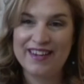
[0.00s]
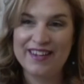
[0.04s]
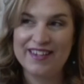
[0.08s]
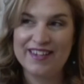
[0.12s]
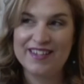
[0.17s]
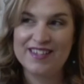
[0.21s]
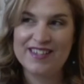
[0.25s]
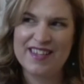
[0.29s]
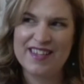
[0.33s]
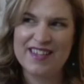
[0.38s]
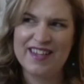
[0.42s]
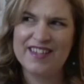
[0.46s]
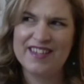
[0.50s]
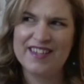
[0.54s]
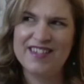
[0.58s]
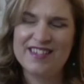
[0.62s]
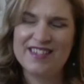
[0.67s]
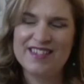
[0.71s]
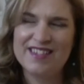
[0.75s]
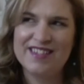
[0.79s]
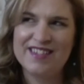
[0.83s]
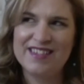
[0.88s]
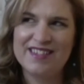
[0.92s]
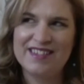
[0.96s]
in a
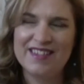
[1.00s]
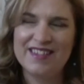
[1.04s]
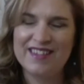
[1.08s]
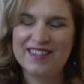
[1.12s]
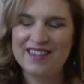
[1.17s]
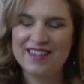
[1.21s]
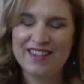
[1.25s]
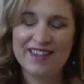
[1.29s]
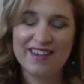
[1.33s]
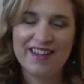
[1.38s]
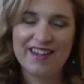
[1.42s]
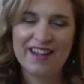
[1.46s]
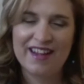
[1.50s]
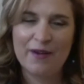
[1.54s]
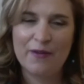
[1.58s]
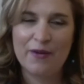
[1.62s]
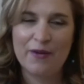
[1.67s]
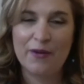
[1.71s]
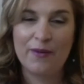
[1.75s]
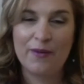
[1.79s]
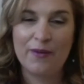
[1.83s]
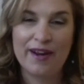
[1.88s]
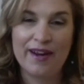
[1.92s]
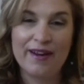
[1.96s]
sense, that
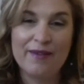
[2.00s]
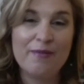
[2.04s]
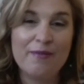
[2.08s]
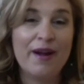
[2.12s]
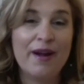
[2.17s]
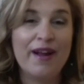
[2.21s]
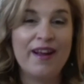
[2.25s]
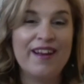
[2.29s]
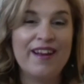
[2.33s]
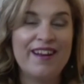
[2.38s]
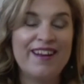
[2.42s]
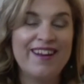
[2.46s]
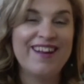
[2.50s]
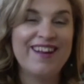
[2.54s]
went away, but